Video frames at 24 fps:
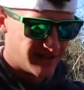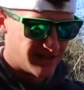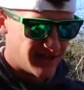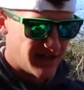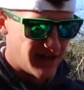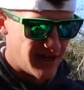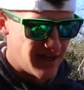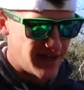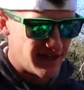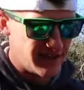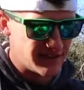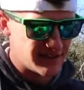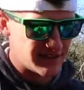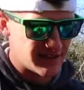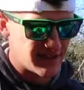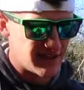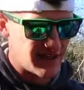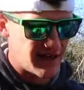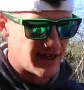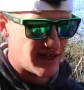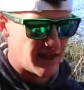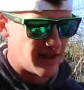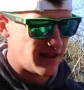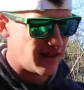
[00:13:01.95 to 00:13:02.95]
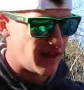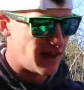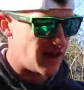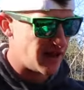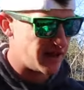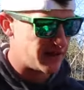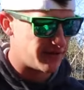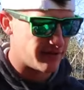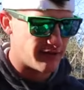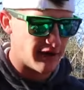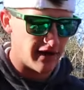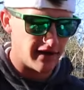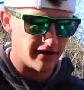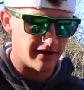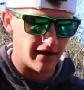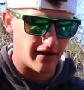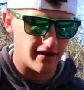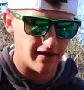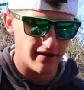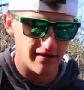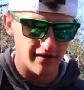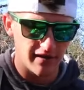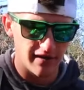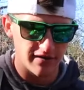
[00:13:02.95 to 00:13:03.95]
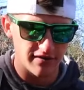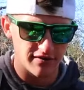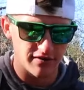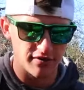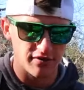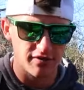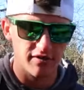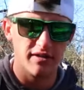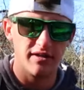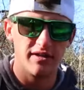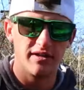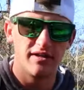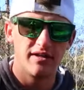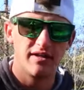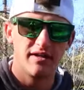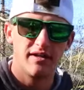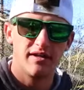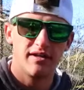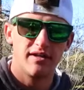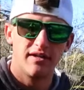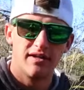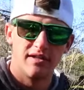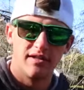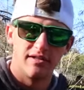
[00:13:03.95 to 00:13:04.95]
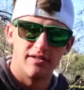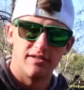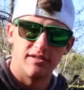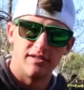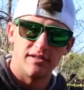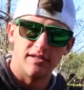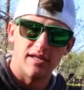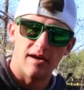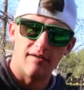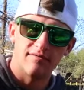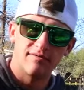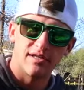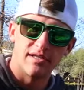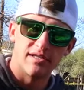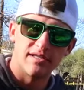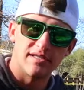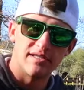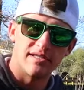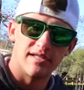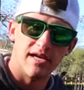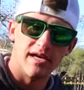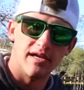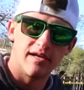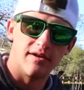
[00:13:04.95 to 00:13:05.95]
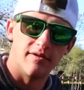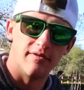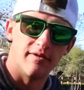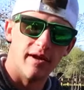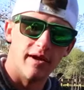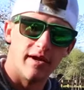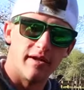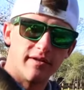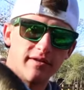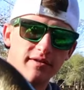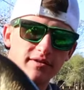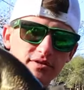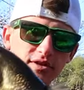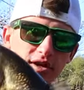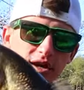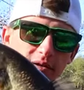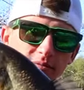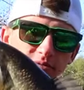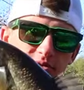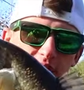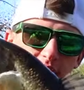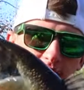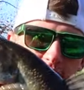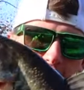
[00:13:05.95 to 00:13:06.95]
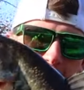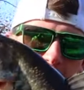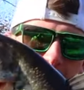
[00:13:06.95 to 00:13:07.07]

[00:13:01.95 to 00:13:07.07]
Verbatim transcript: That is the kind I like, right down in that tree. That was on the Senko, not on the drop shot.